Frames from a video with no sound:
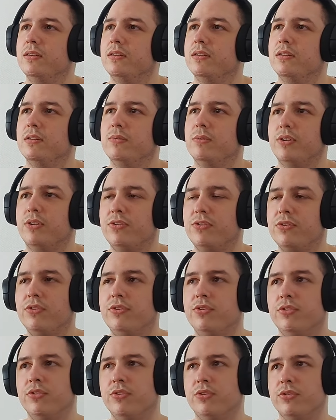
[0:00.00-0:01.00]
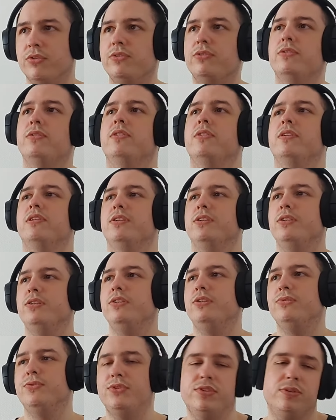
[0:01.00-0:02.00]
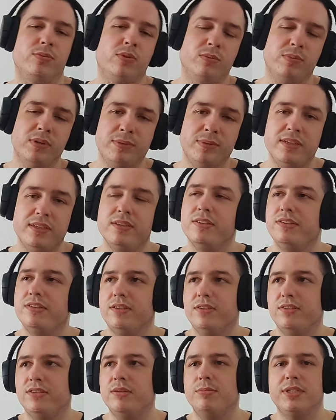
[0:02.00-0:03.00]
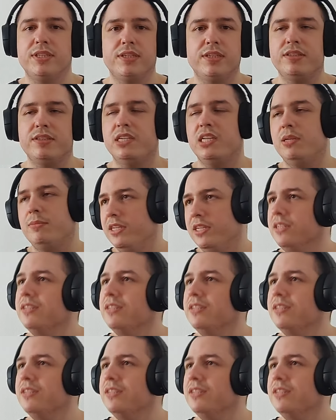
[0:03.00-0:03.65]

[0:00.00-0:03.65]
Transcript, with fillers: What studio though? Ufotable, maybe? Since they're making the anime?